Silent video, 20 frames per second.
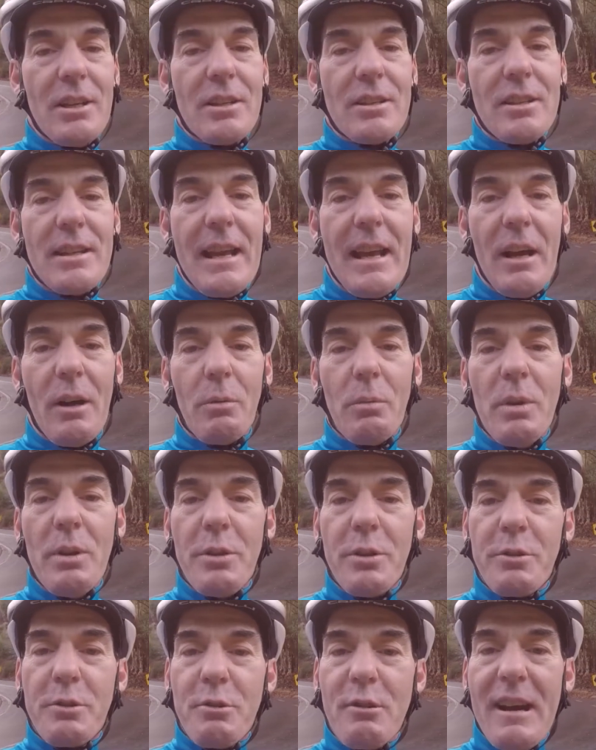Now,
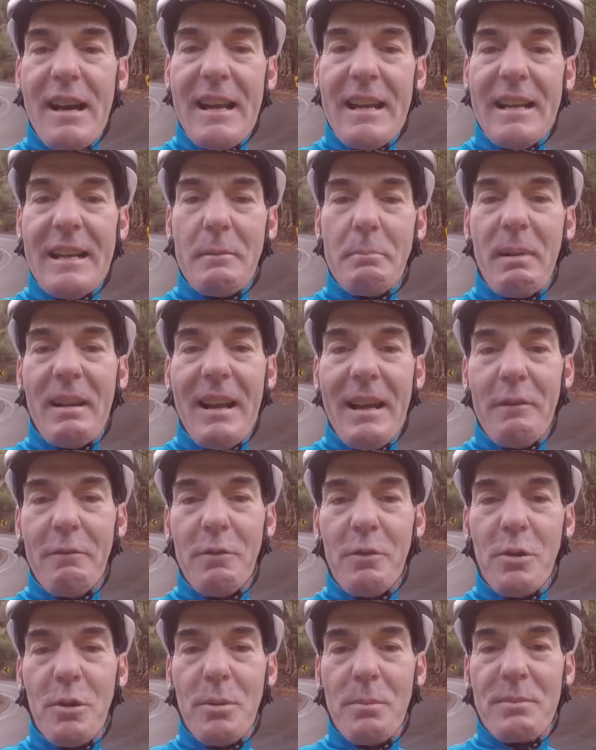with training
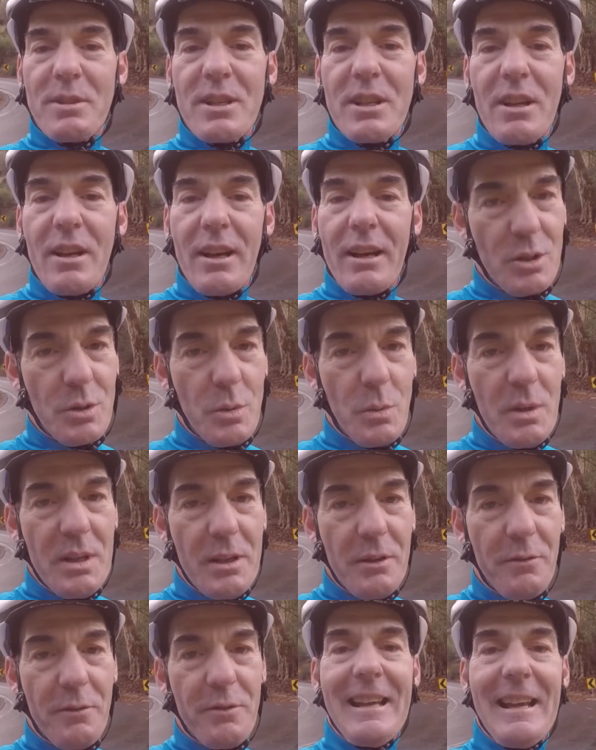platforms like
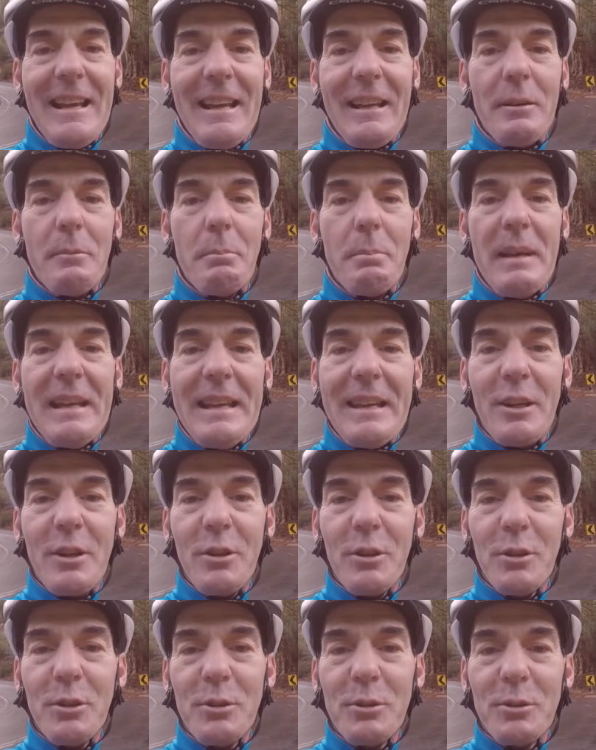Swift and Be
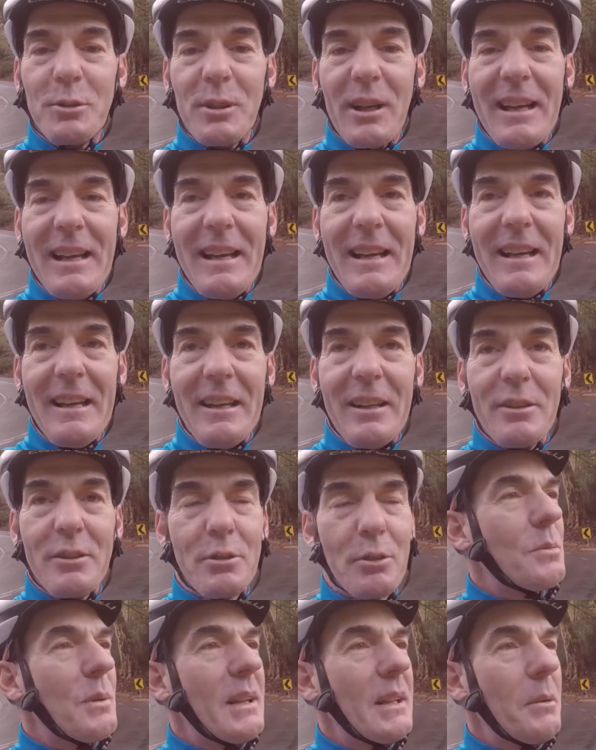Cool and
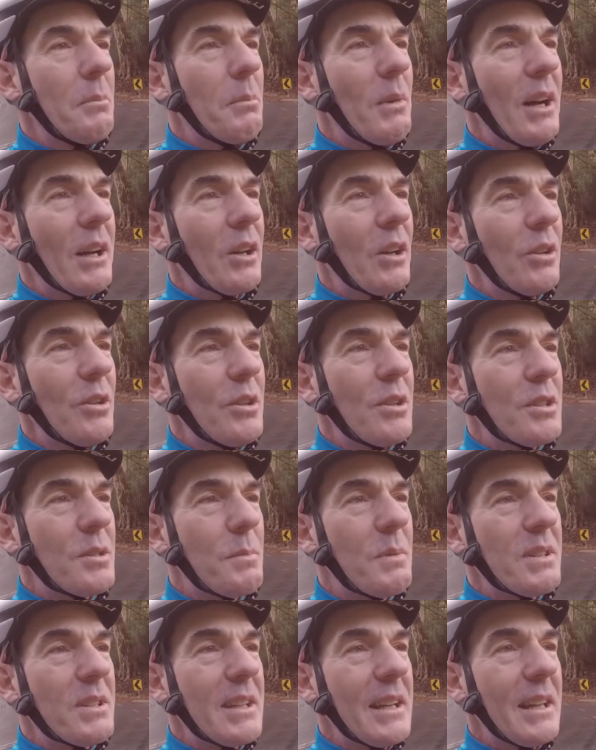one that Mike Kluke has
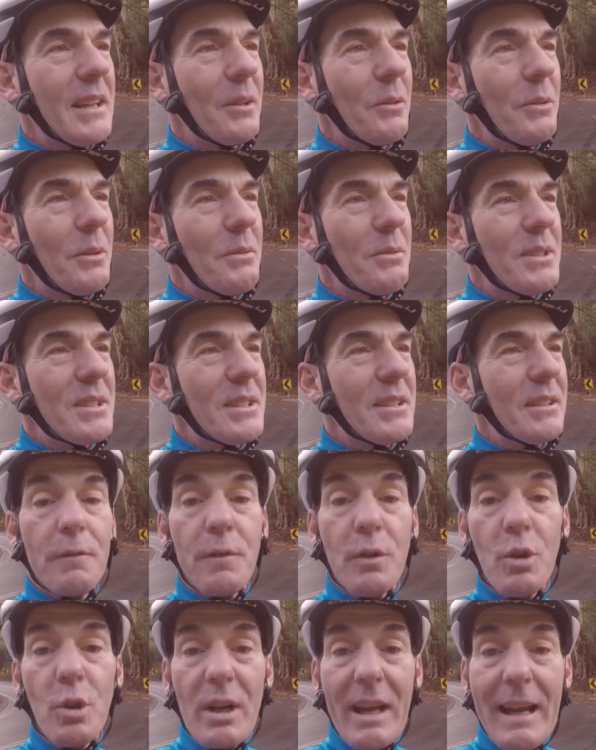put together, what was it?
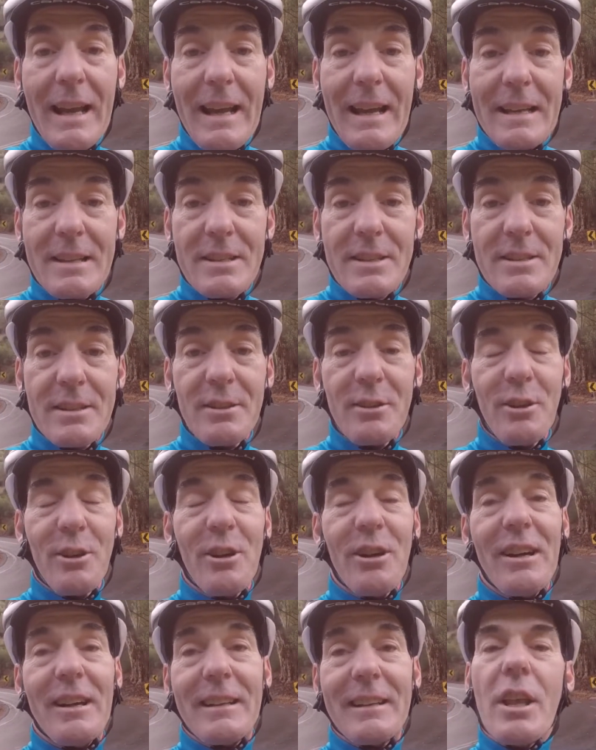Full Gas. All
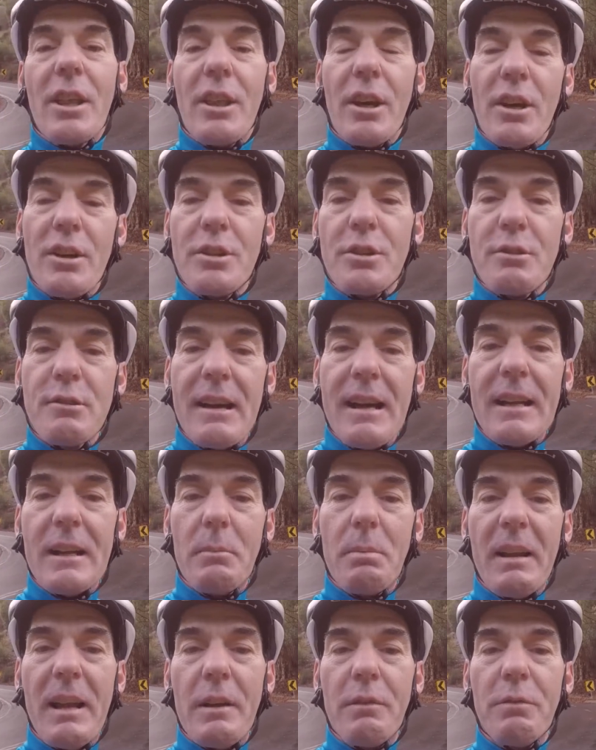right, those
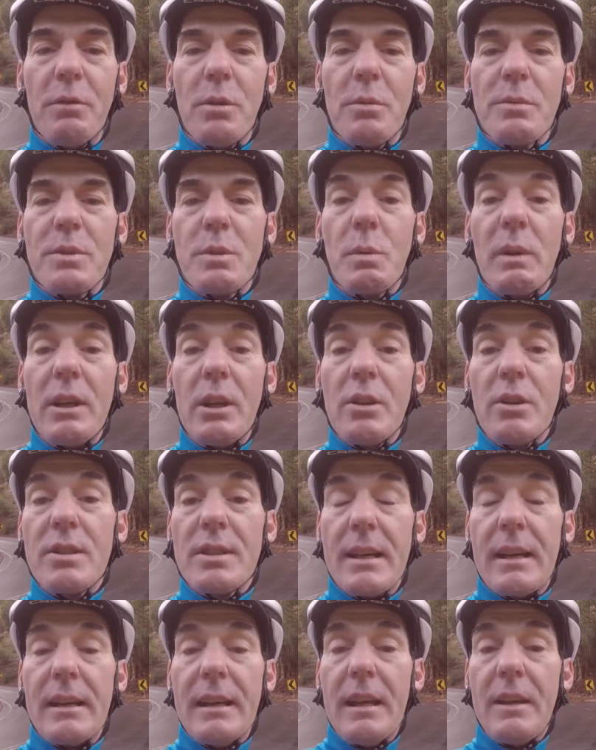training platforms, we use
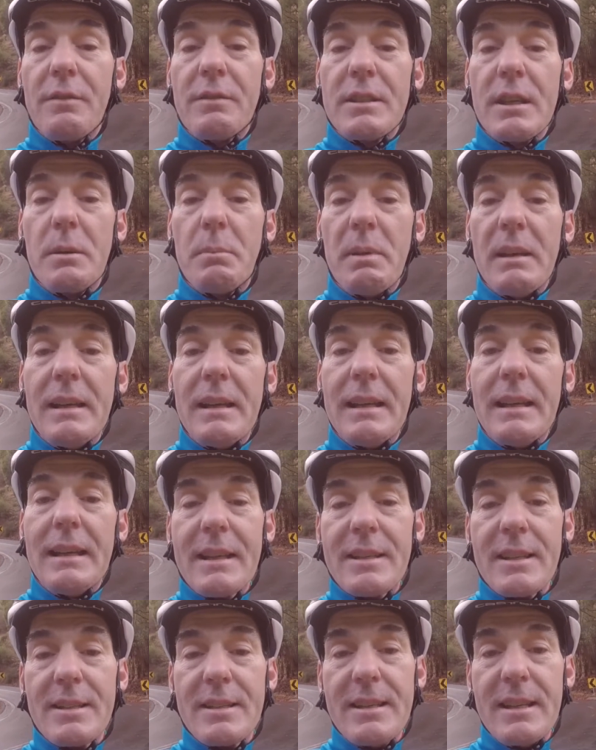our
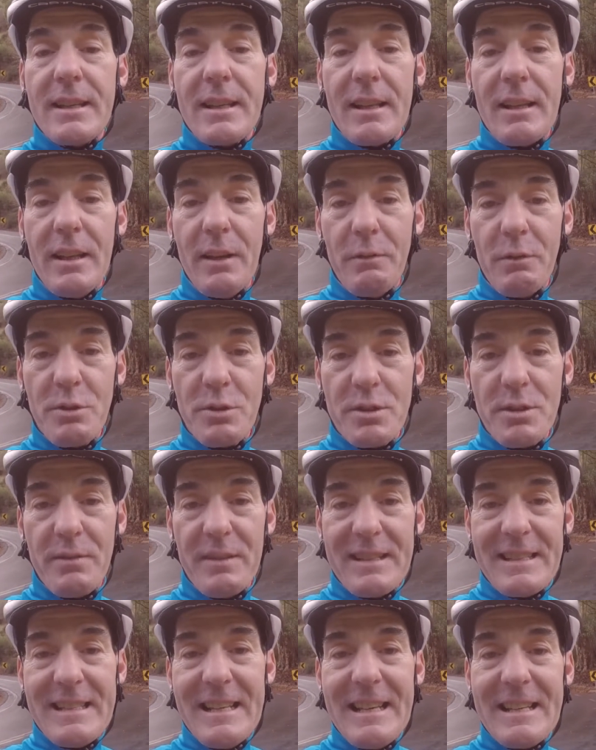FTP to set the levels of
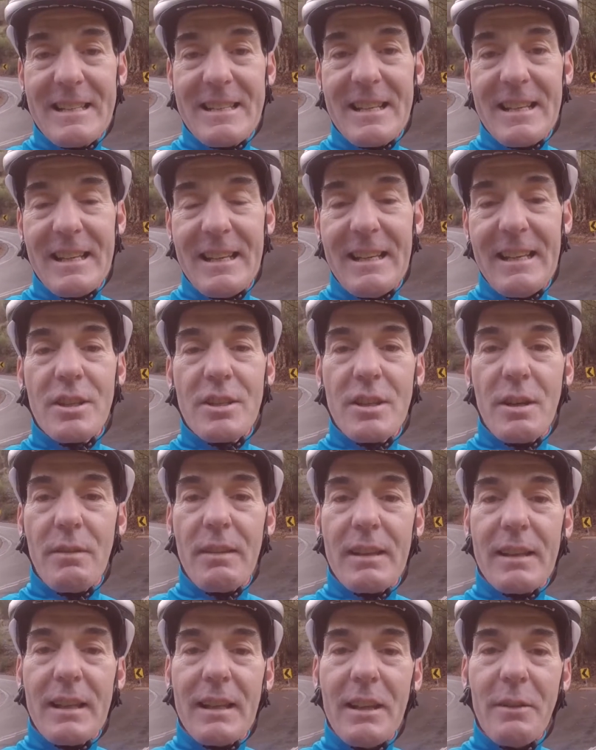intensity, so
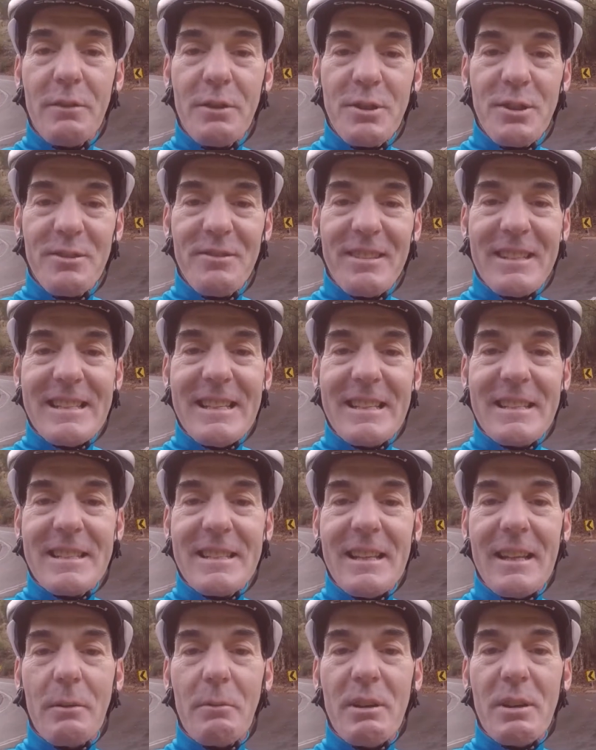that the levels of
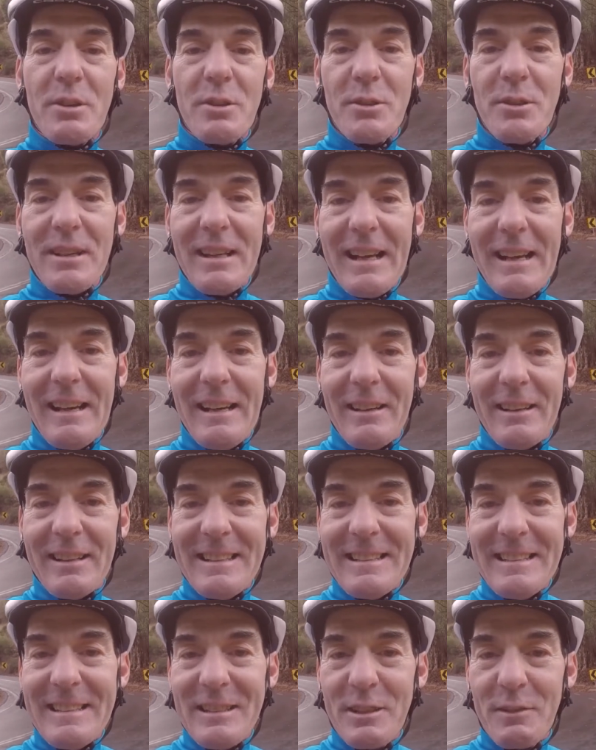intensity that we're doing our
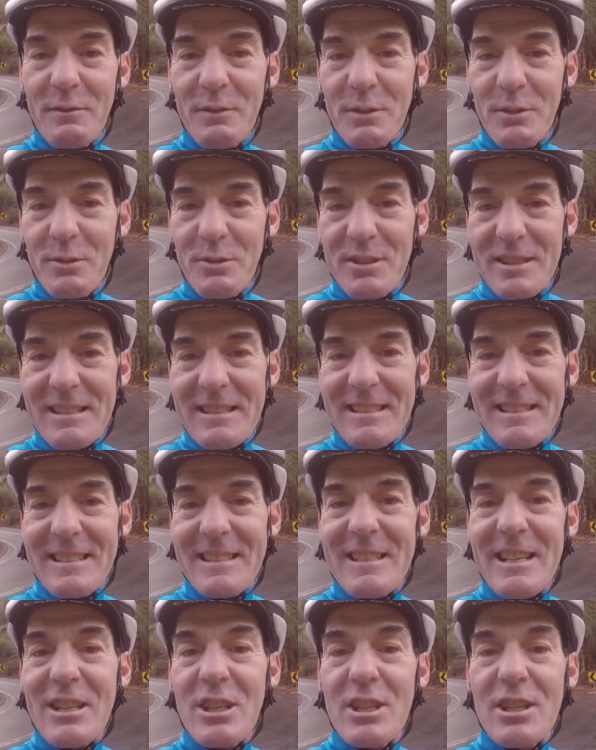intervals and
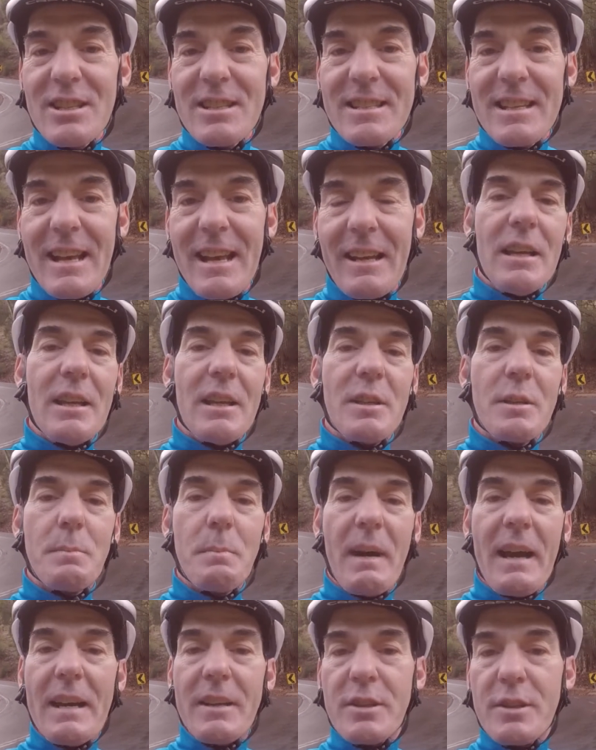sessions at is
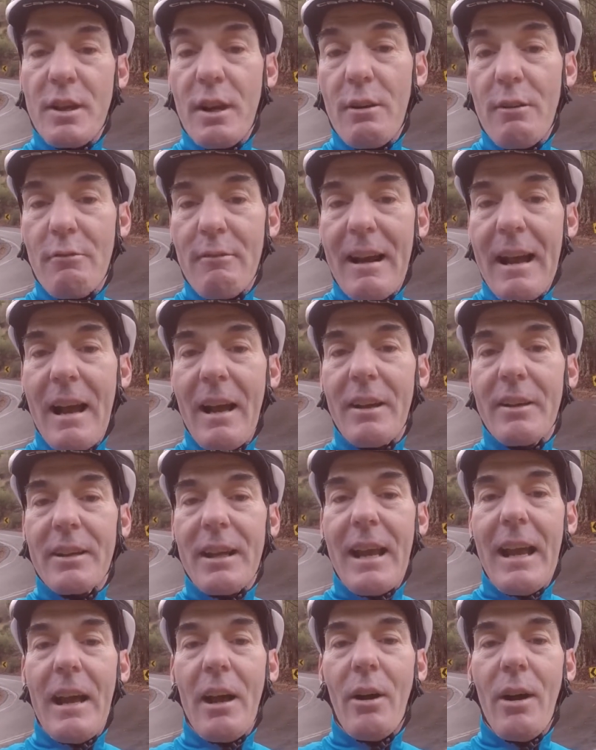based around
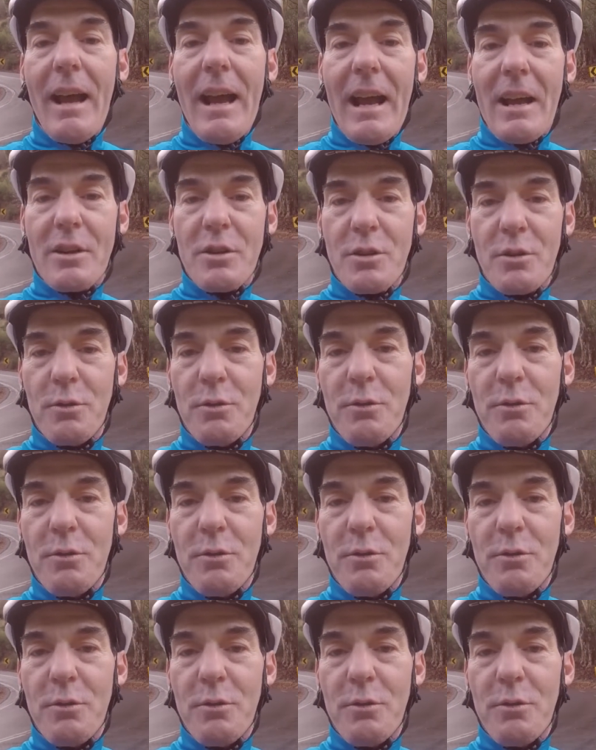our actual